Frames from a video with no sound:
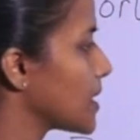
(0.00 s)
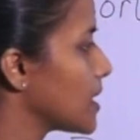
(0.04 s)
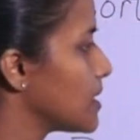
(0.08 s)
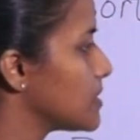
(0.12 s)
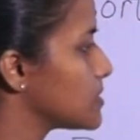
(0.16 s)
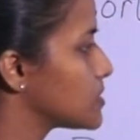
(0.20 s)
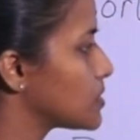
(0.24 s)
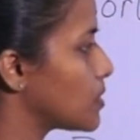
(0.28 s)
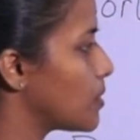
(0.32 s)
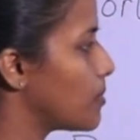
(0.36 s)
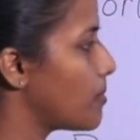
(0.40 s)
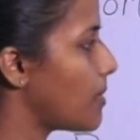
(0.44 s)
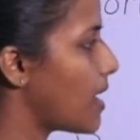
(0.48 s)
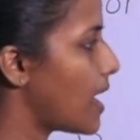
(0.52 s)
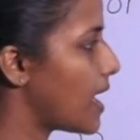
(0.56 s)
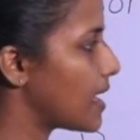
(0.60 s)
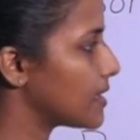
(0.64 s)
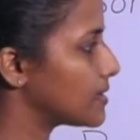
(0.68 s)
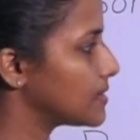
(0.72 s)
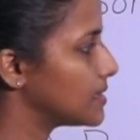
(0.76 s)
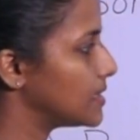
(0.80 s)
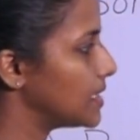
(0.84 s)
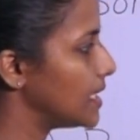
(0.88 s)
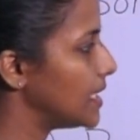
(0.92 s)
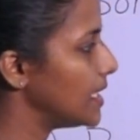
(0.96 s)
So,
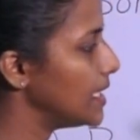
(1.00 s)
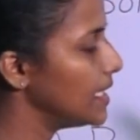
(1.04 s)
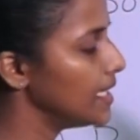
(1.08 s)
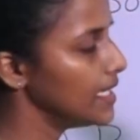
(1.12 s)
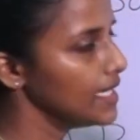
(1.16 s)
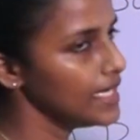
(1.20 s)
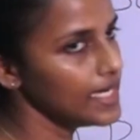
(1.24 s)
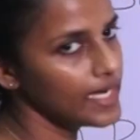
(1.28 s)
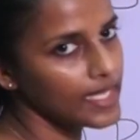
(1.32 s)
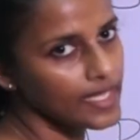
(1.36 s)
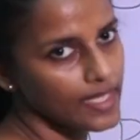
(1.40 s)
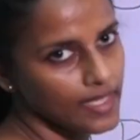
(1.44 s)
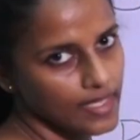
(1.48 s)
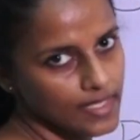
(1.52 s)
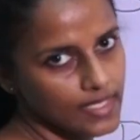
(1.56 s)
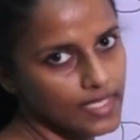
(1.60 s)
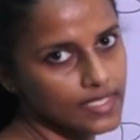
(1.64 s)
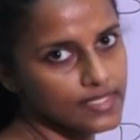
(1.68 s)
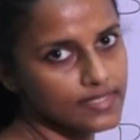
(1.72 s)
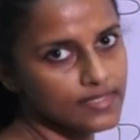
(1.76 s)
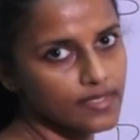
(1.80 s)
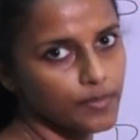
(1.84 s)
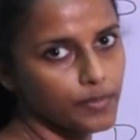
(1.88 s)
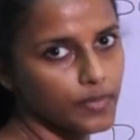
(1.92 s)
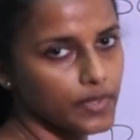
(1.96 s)
Martin
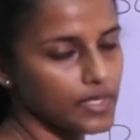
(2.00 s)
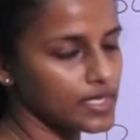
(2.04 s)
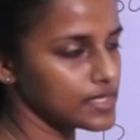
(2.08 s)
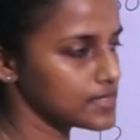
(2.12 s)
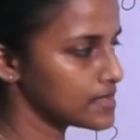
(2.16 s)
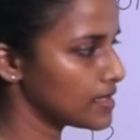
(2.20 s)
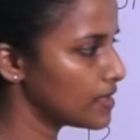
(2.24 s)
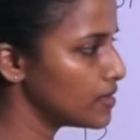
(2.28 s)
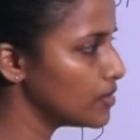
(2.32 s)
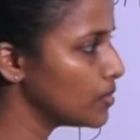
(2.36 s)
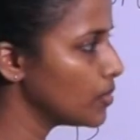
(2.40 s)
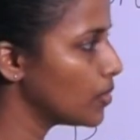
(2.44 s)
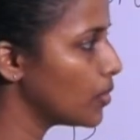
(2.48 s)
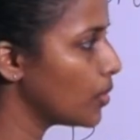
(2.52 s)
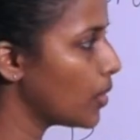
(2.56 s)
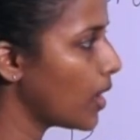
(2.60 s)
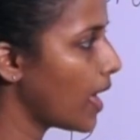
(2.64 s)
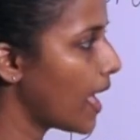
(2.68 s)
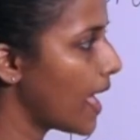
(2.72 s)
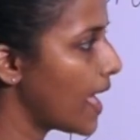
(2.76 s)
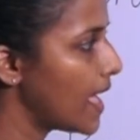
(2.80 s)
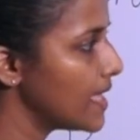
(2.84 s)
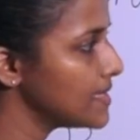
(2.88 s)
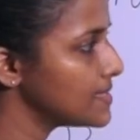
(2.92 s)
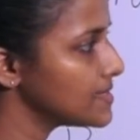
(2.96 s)
is the person who
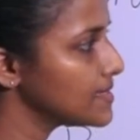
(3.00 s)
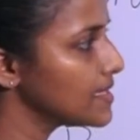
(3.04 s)
has